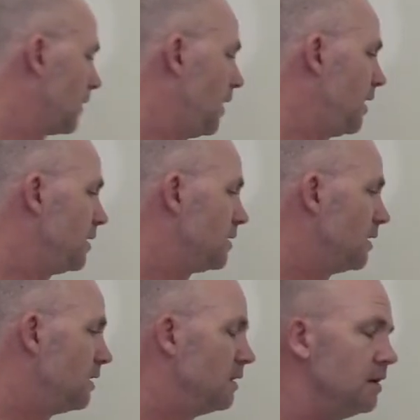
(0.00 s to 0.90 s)

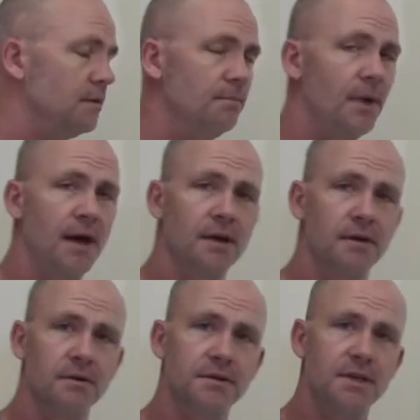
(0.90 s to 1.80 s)
And buy and
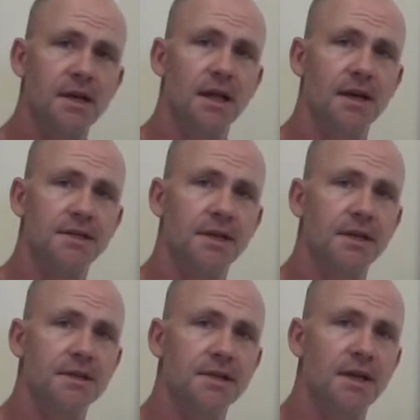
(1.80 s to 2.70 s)
hold Zclassic
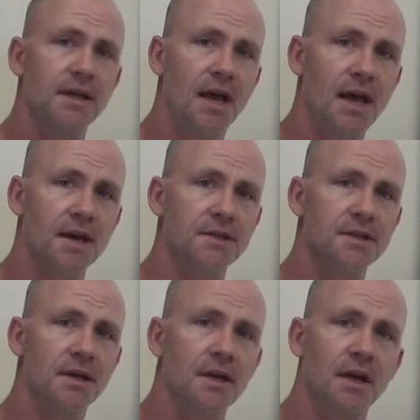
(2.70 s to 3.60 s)
and
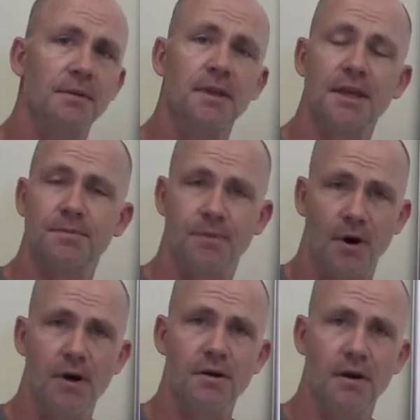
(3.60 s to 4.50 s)
ZenCash. I mean, that's
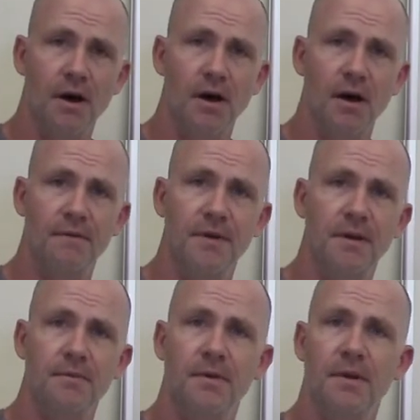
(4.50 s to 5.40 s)
part of it.